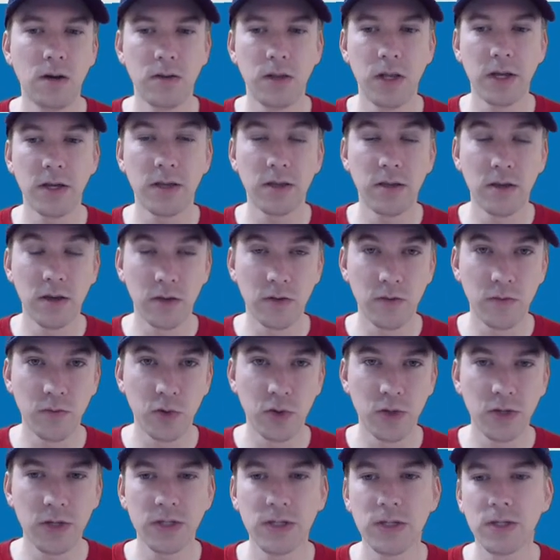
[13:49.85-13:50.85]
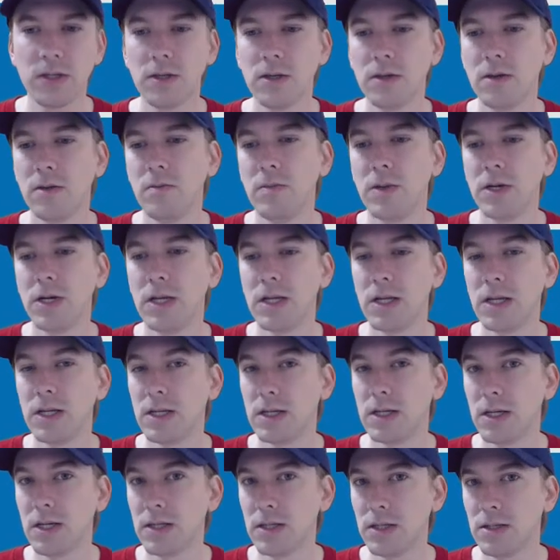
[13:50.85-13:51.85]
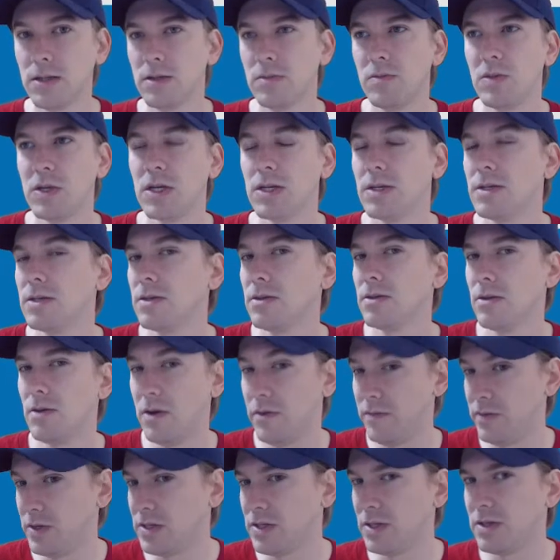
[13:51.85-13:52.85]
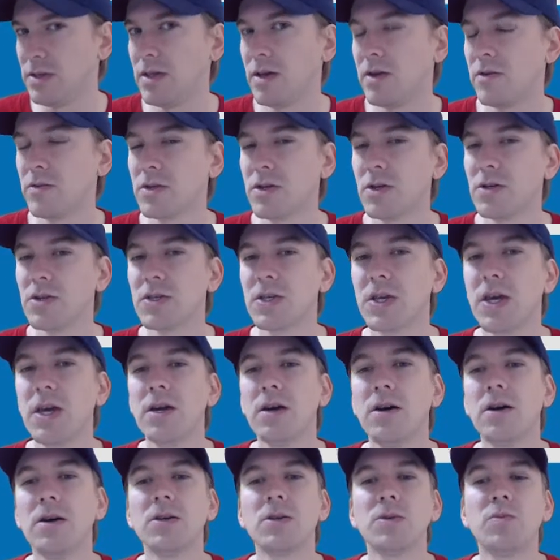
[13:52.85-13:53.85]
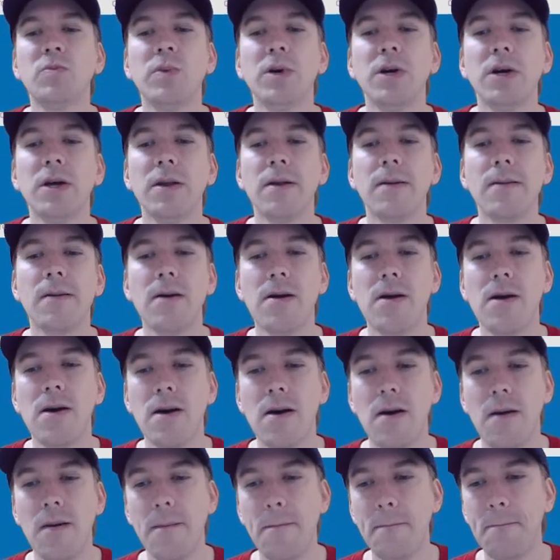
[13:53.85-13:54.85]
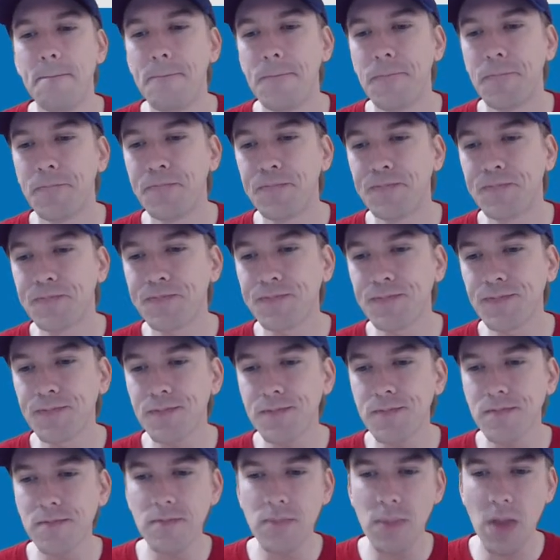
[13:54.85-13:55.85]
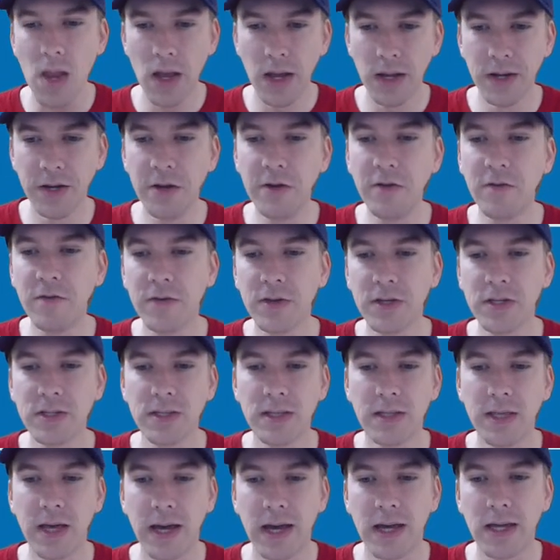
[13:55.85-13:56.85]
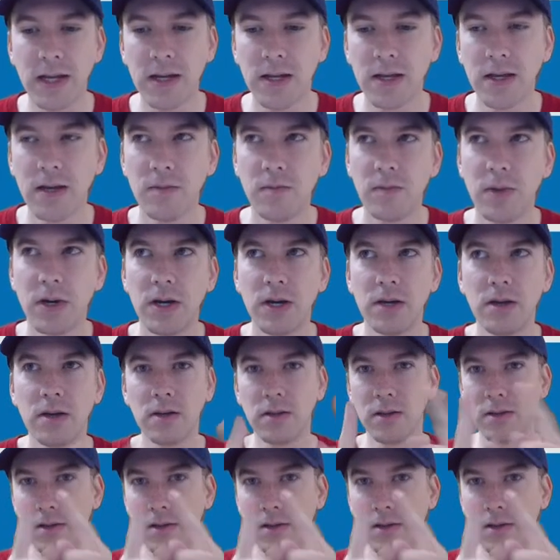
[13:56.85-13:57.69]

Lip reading: like the other bullets, but it doesn't, because obviously that would cause chaos. But I did fix that by